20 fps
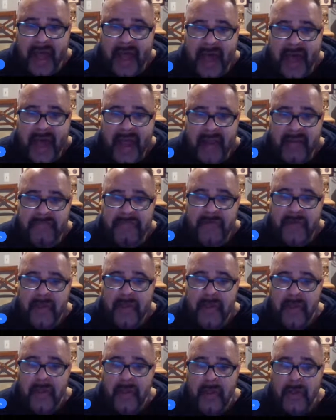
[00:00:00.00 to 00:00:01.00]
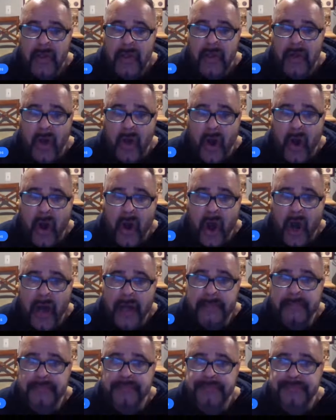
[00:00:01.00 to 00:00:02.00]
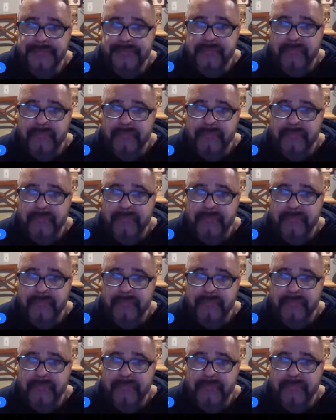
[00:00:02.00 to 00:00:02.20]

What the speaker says: live on